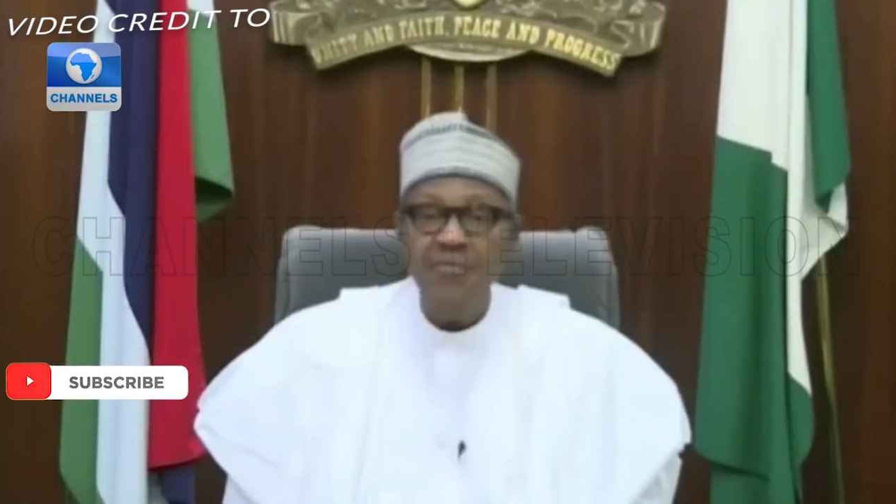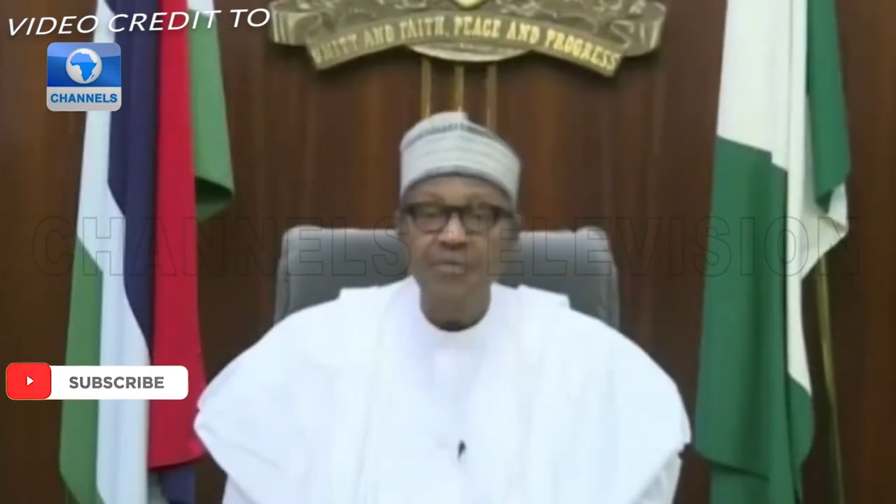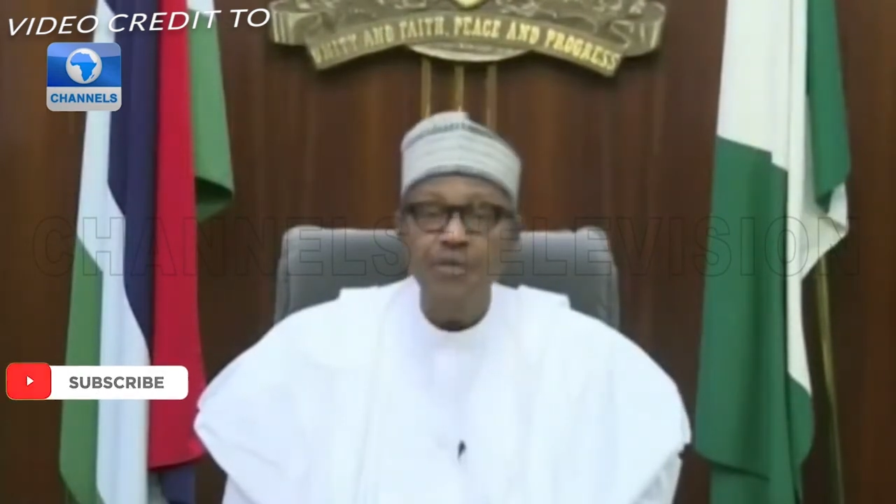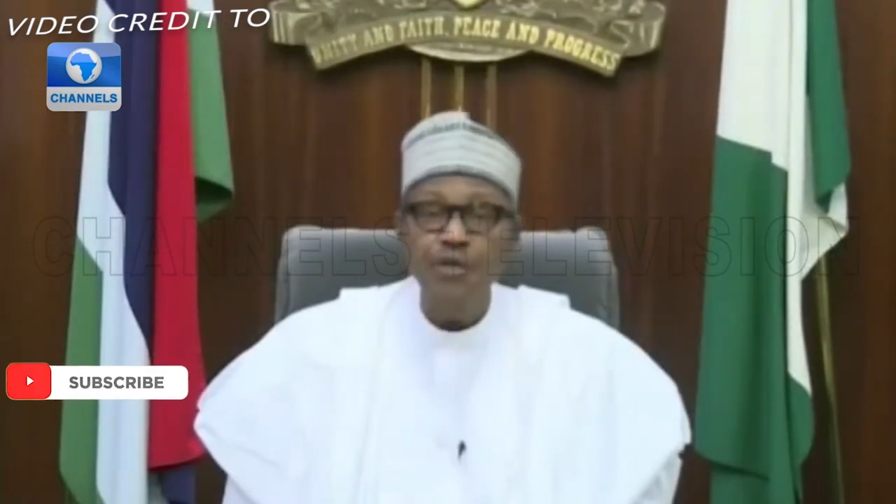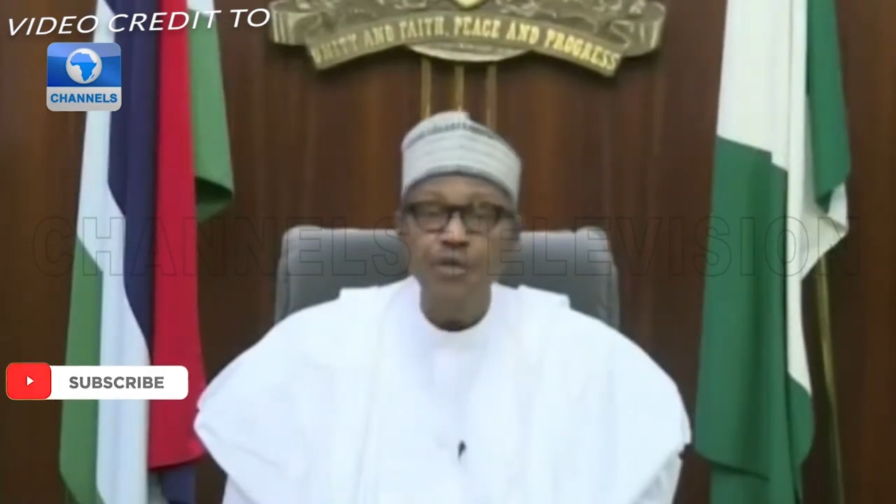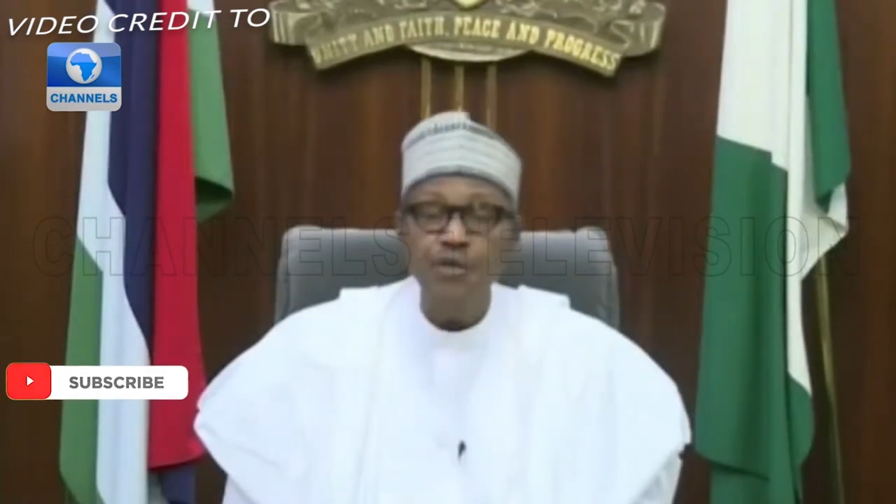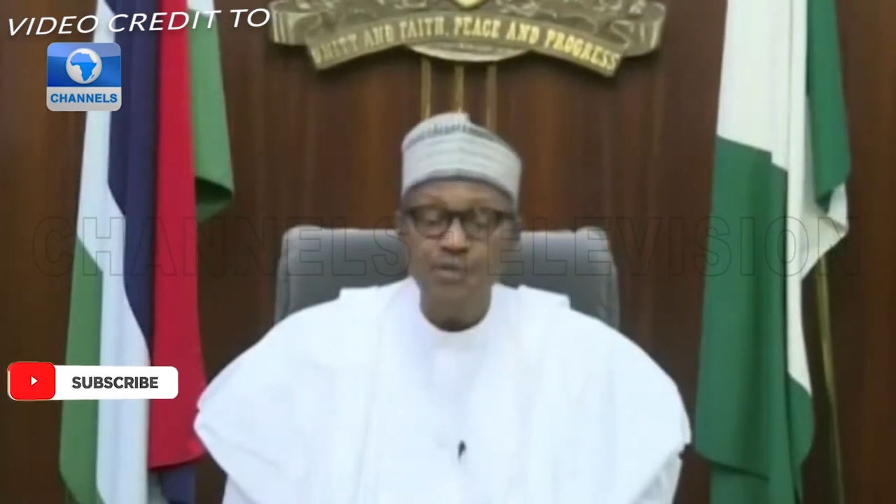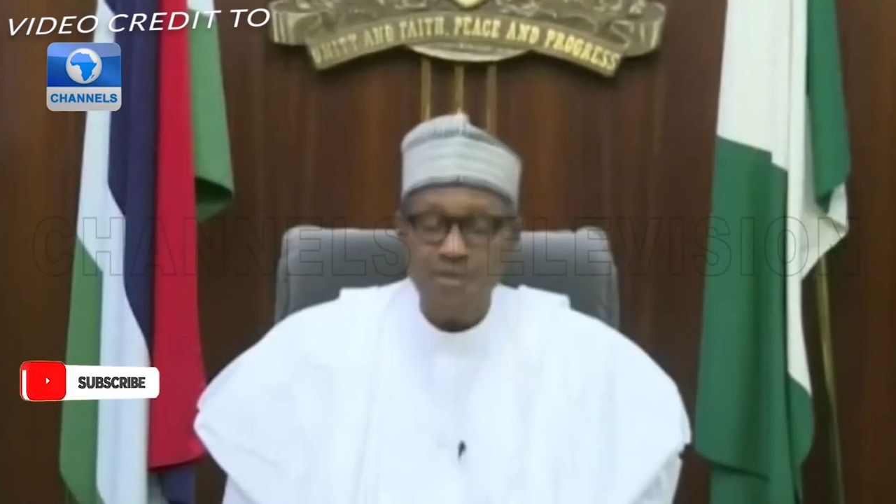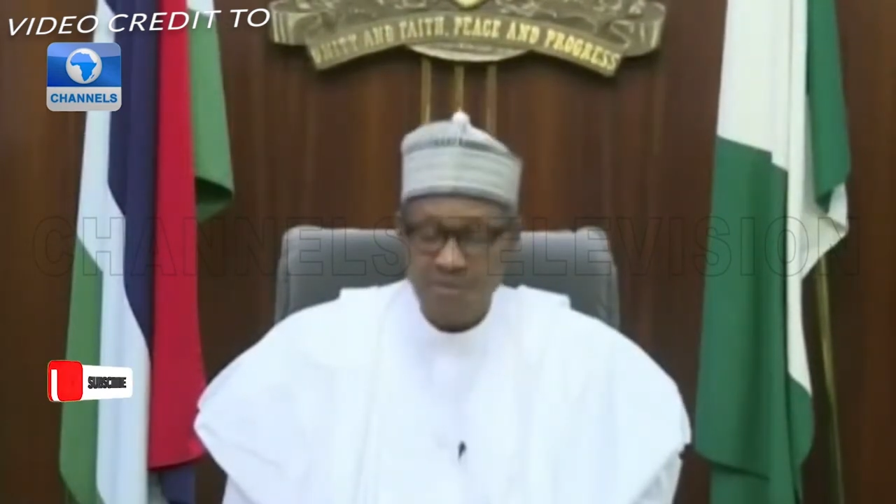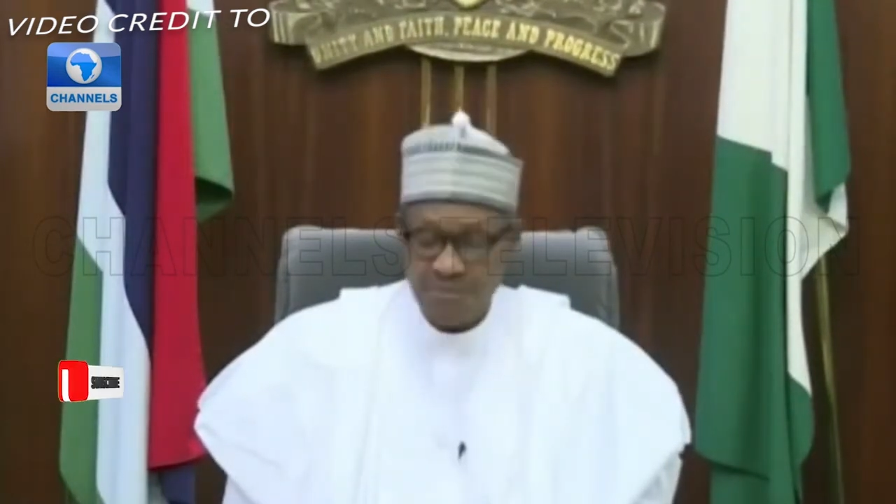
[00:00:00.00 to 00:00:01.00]
have been
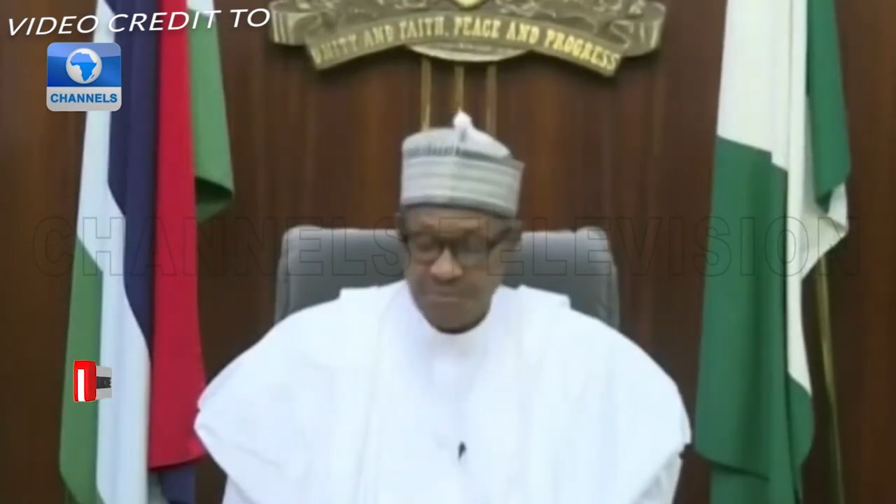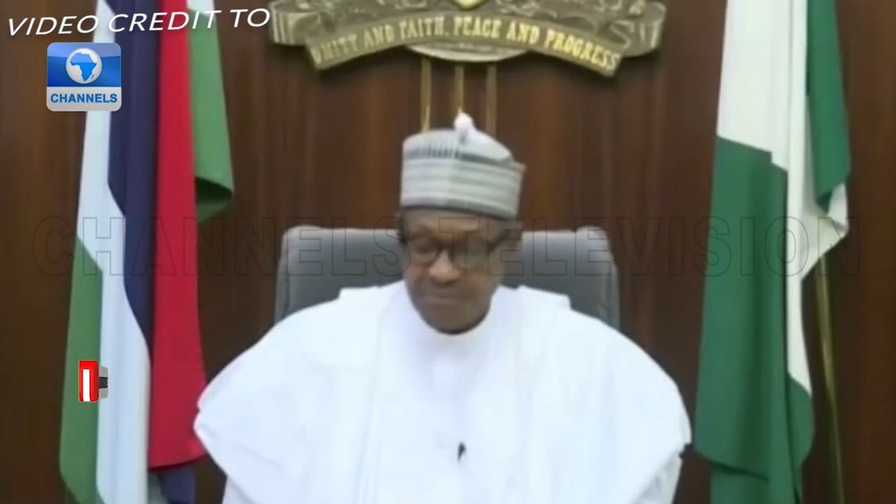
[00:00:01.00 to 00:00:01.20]
lost.